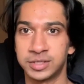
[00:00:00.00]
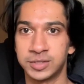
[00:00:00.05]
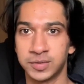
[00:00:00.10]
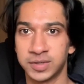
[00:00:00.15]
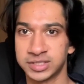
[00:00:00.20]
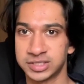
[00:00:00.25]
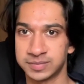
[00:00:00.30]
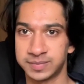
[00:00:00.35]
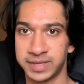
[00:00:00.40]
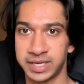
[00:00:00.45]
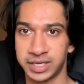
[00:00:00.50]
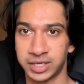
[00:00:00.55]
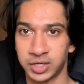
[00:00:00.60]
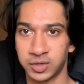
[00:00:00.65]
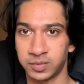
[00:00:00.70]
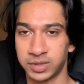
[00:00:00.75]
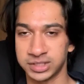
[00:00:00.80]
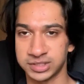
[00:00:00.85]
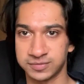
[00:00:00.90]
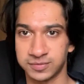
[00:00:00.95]
US Bank
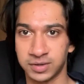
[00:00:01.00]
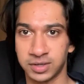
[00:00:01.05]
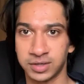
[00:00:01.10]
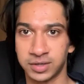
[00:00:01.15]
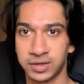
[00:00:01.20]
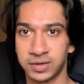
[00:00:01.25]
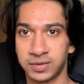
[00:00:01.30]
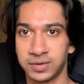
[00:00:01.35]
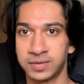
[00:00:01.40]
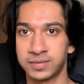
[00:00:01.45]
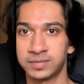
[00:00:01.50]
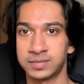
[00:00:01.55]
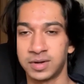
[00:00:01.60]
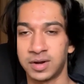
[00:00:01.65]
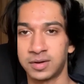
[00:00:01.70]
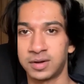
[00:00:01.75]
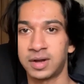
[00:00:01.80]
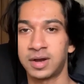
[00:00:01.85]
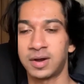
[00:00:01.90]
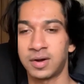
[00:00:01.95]
or Wells Fargo
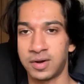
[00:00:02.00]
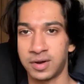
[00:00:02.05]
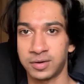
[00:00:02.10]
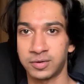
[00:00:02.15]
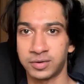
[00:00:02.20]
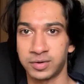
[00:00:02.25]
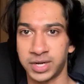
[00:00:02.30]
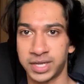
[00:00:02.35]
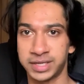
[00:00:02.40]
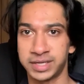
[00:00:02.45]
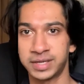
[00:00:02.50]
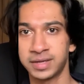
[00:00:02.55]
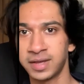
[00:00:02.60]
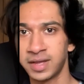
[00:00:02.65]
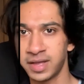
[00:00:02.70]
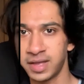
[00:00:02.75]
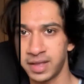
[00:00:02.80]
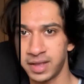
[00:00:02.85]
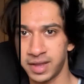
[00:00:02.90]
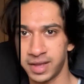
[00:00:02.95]
already,
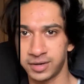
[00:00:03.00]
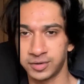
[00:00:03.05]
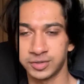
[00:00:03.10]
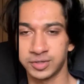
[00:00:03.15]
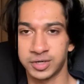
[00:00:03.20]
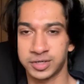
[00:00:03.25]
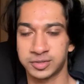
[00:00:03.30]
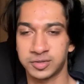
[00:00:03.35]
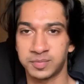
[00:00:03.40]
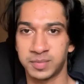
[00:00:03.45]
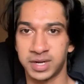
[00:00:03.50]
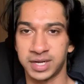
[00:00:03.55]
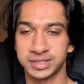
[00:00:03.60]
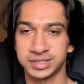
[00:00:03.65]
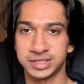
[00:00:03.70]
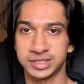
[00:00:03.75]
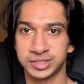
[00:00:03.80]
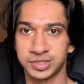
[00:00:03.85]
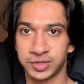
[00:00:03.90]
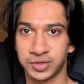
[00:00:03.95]
your direct
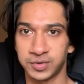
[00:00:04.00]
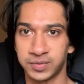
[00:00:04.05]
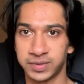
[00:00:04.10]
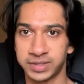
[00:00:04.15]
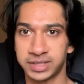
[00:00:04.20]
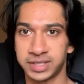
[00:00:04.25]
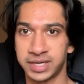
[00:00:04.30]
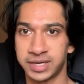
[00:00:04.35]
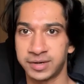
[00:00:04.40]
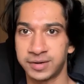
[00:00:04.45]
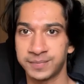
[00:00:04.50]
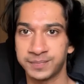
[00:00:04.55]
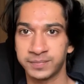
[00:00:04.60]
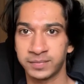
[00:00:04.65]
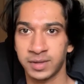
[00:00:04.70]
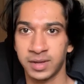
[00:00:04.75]
deposits are going there,